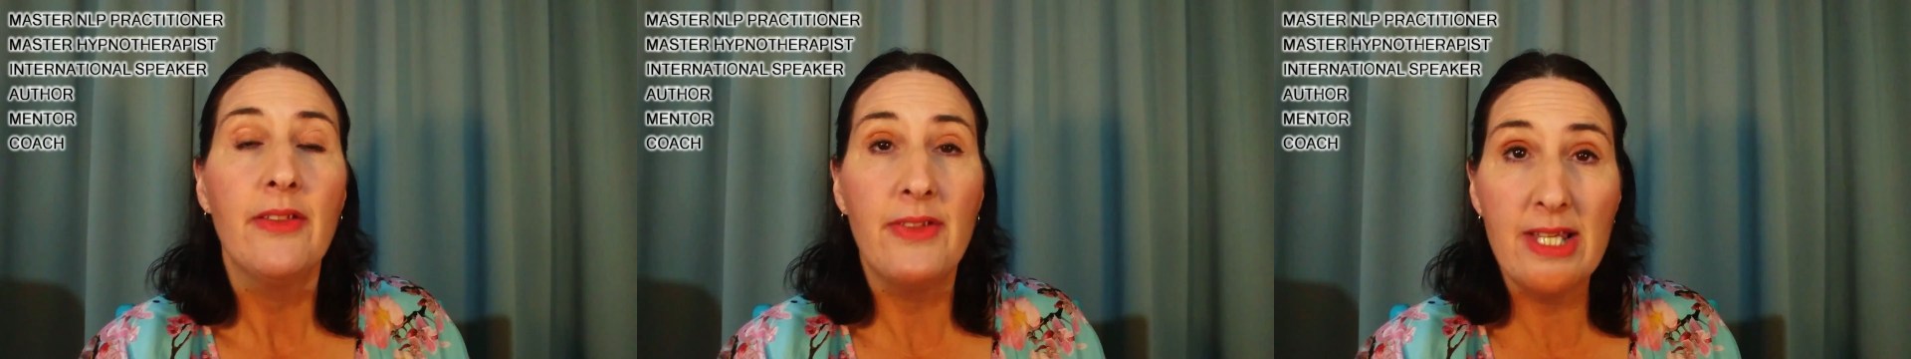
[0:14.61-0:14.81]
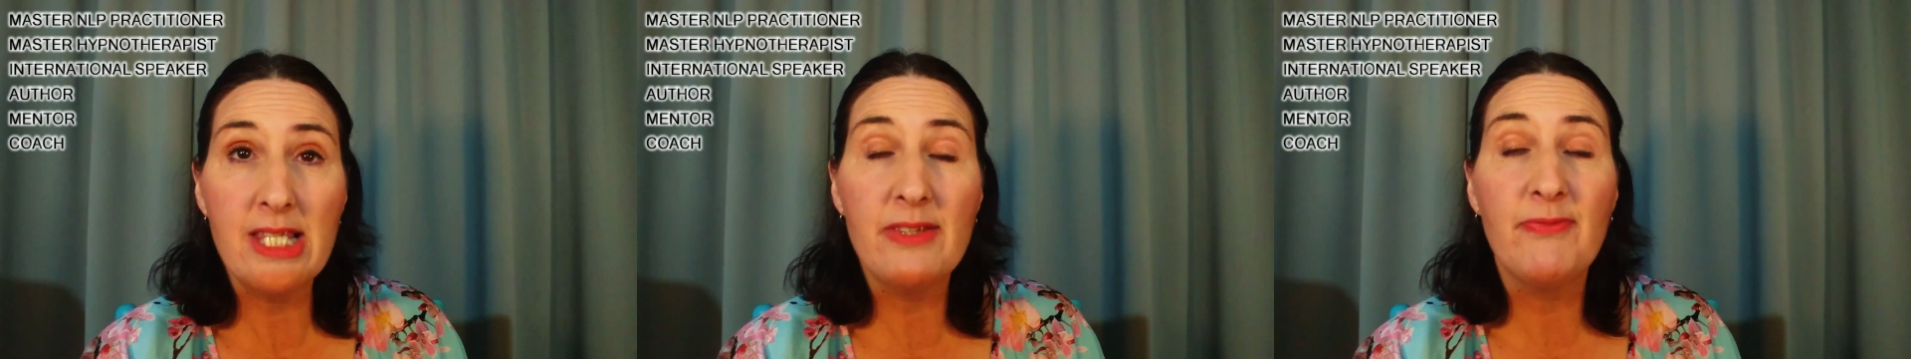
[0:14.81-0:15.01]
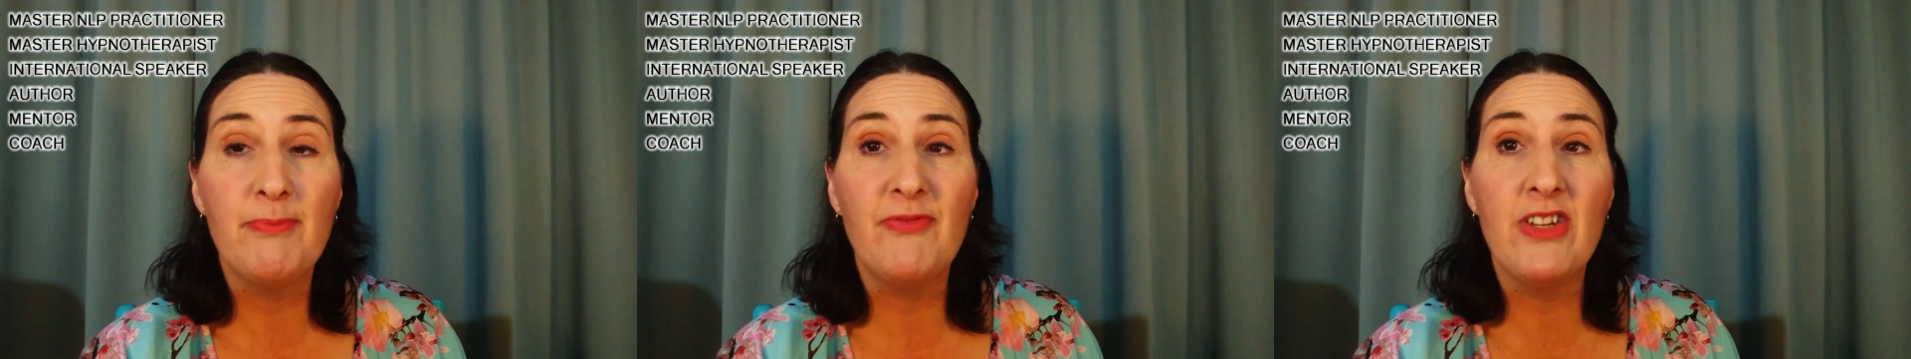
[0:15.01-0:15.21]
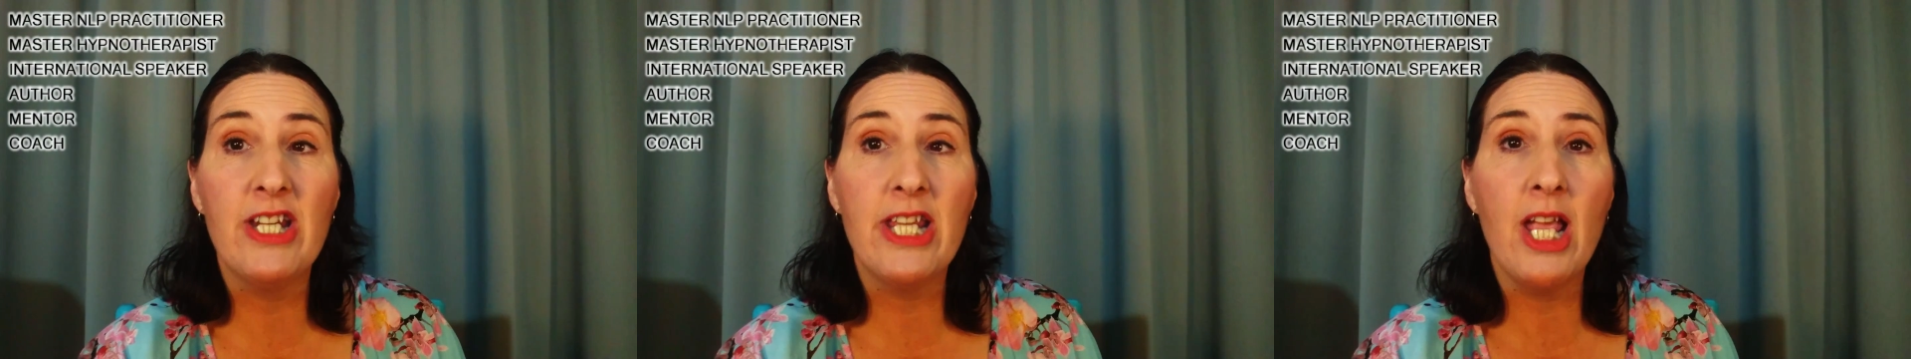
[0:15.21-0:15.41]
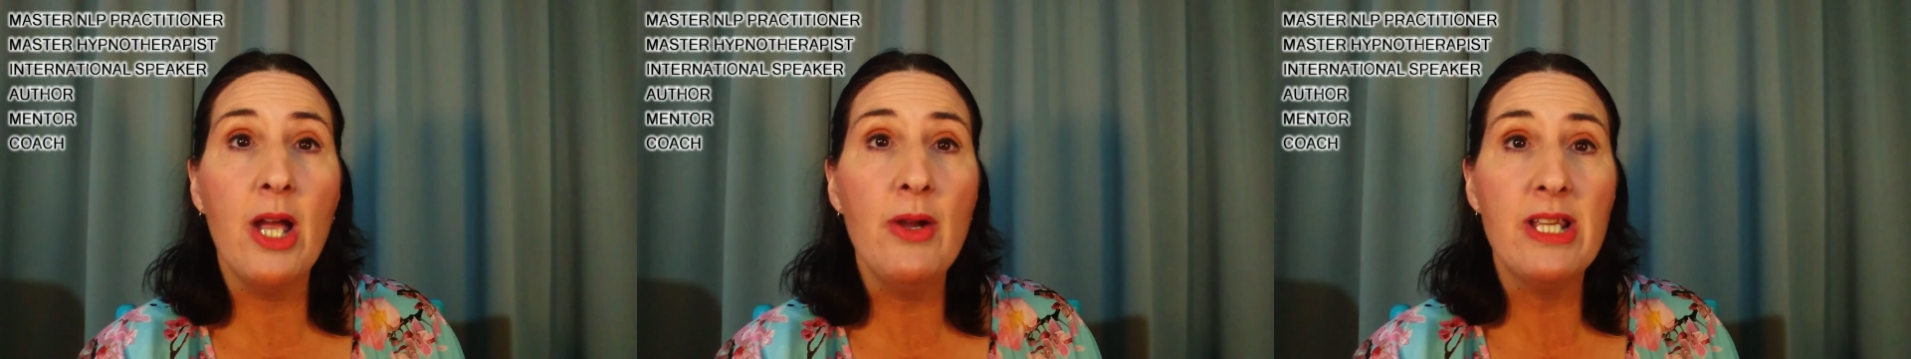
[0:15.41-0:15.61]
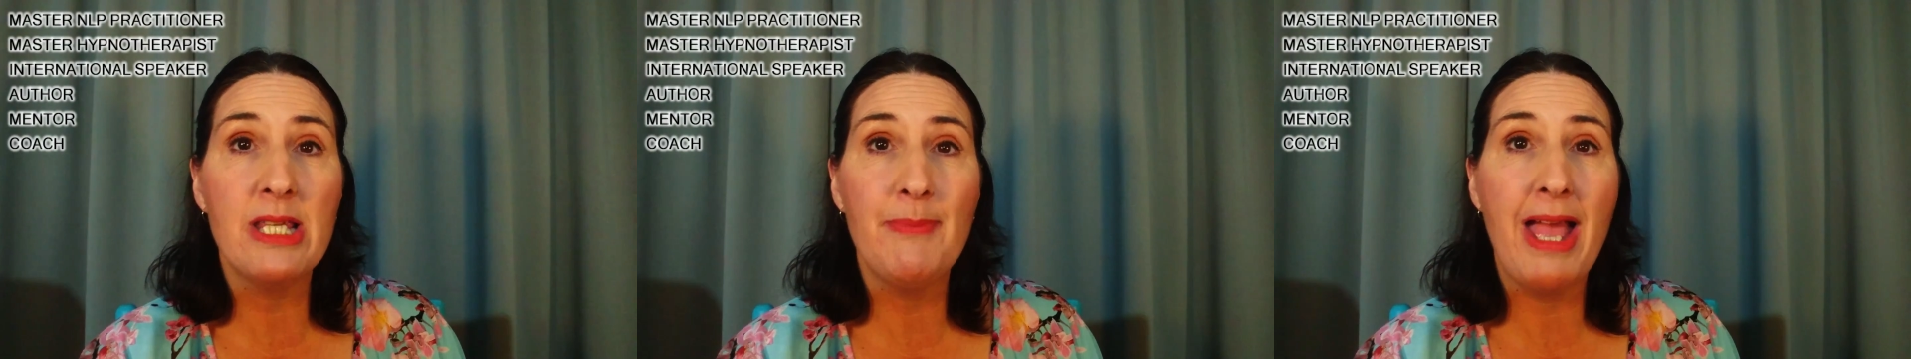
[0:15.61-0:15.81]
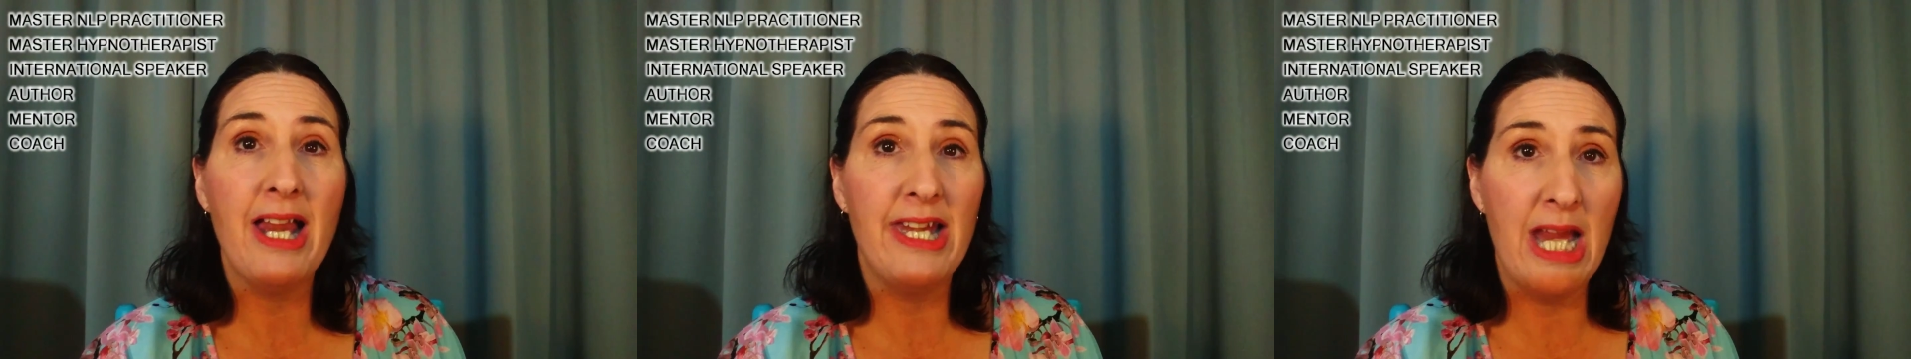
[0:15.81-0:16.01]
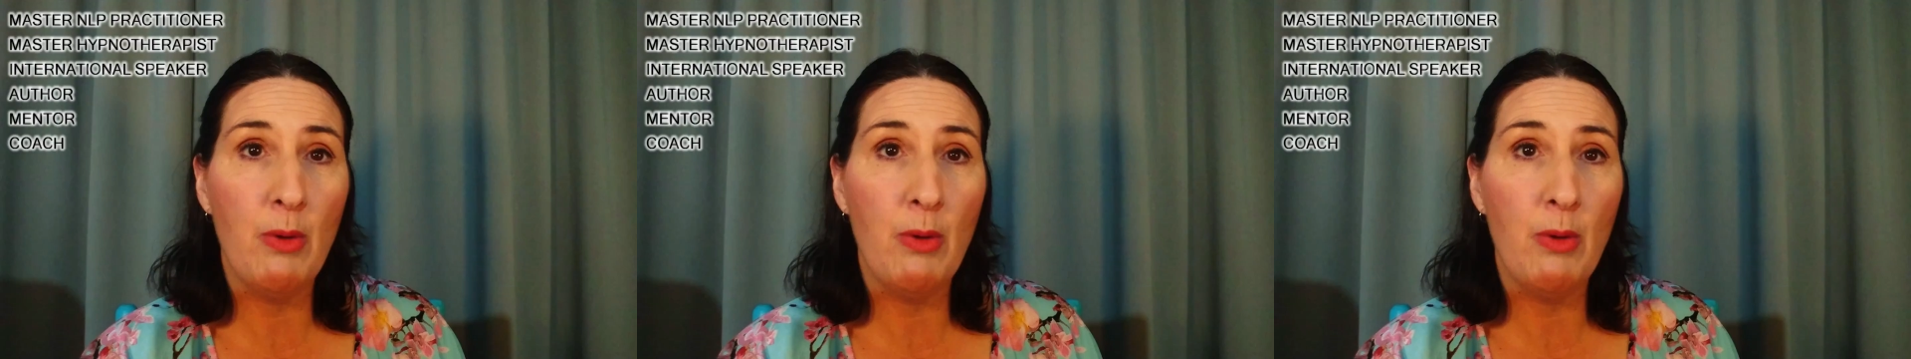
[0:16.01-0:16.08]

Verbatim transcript: This video is about